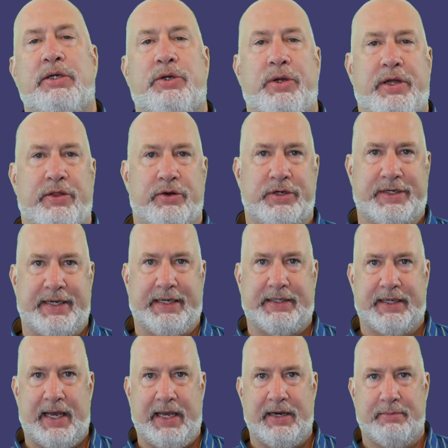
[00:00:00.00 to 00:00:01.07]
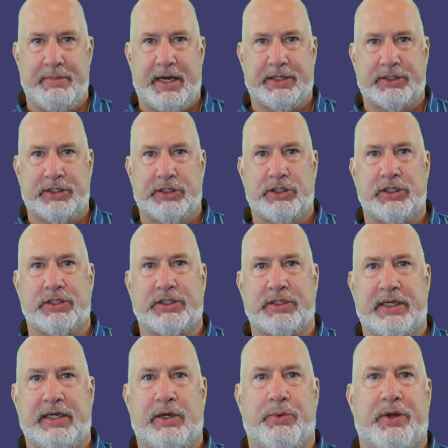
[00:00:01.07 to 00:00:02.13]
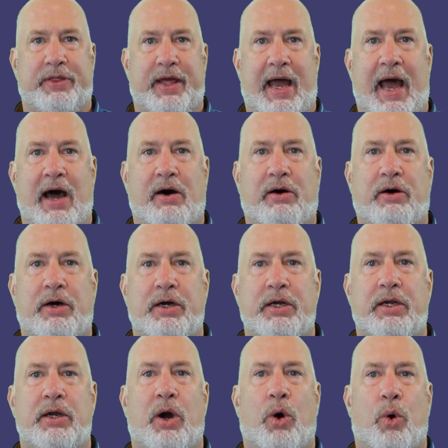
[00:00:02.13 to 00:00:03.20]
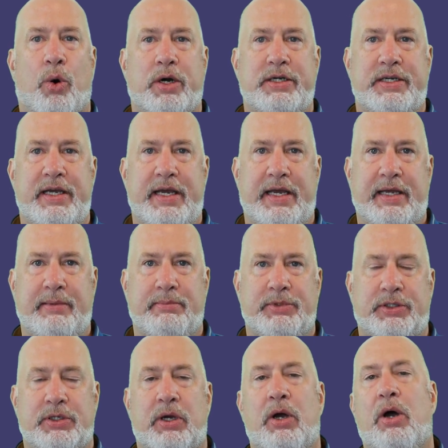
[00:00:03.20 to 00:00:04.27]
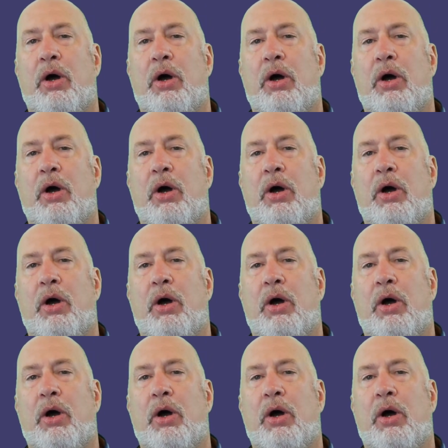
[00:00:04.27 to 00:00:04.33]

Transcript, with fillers: to either dictate a message and send it with Outlook or Teams,